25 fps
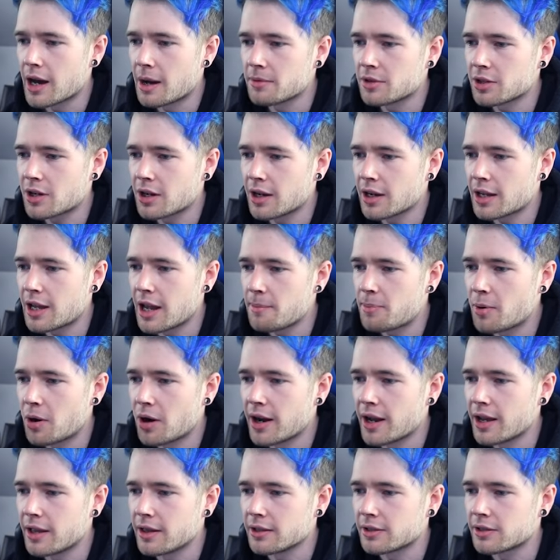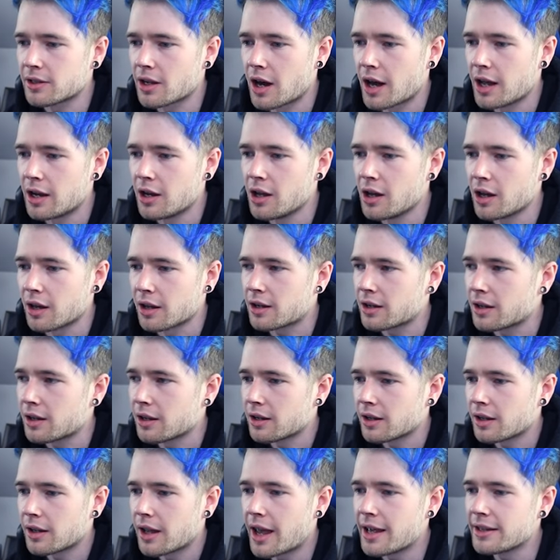I'm just going to keep on hitting this guy. Look,
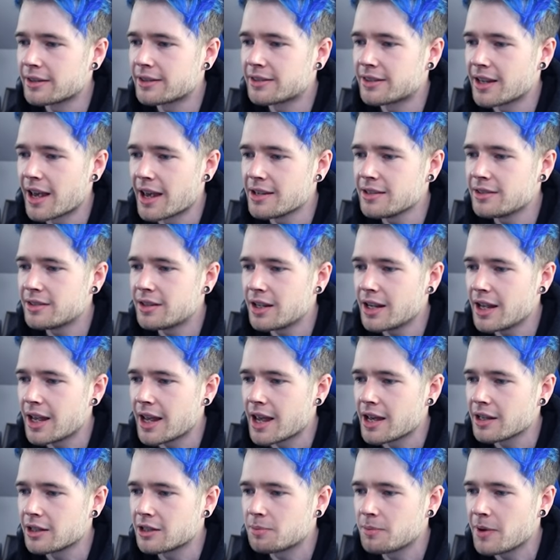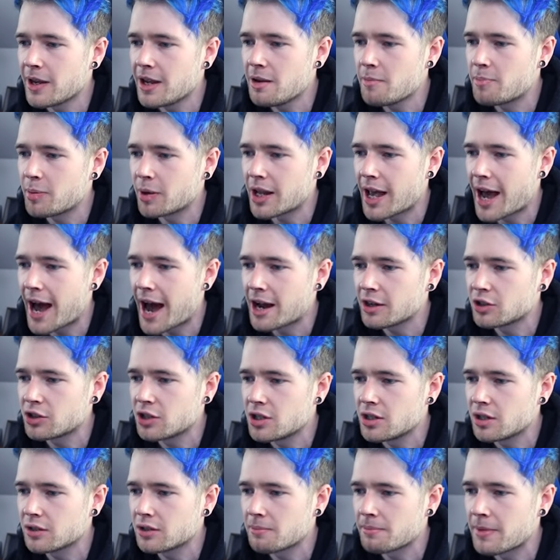it says that it hits me, but it
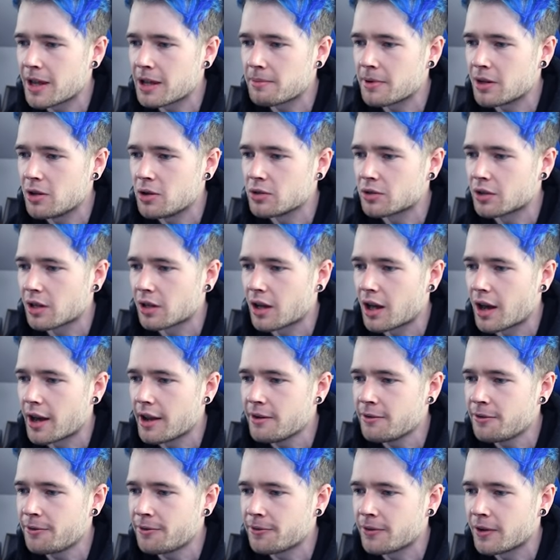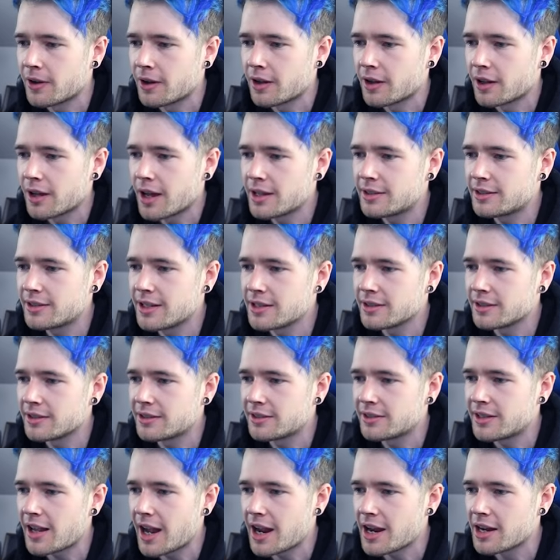actually doesn't make me lose a life. It's
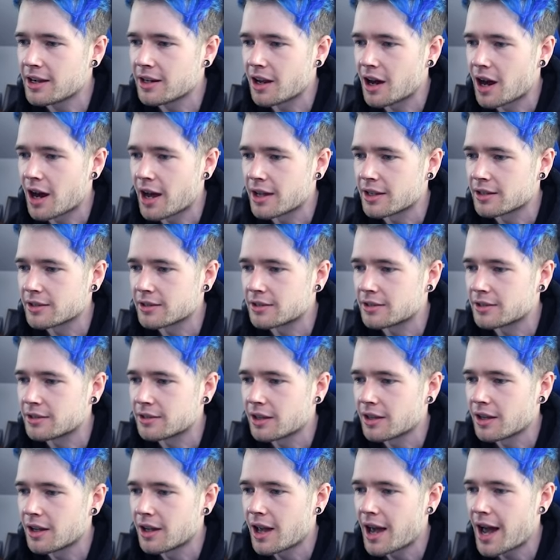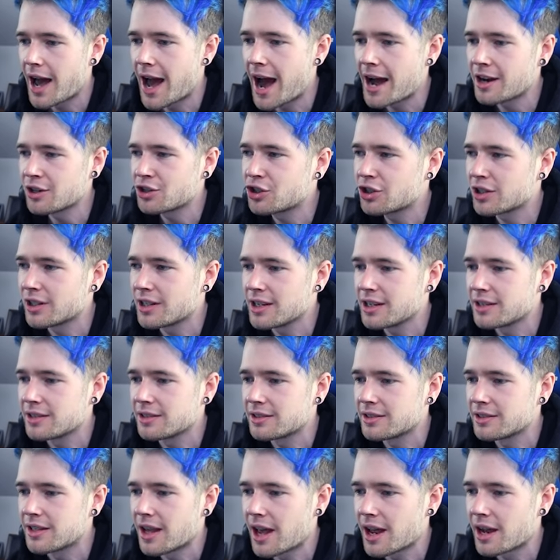insane, guys actually
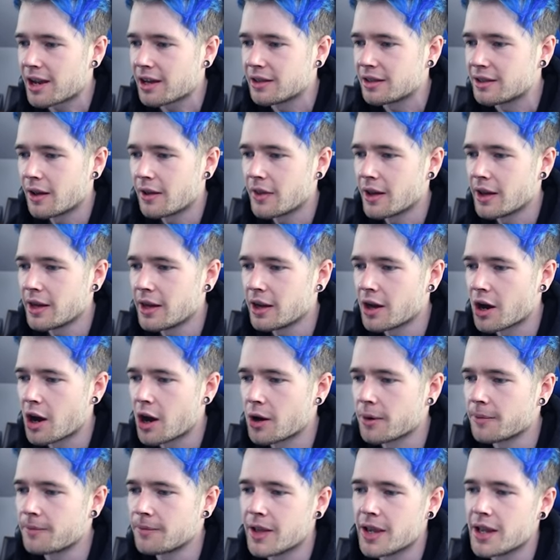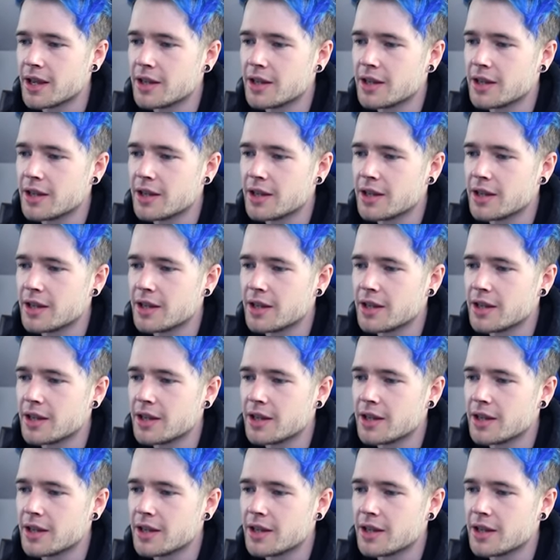insane. And there you go.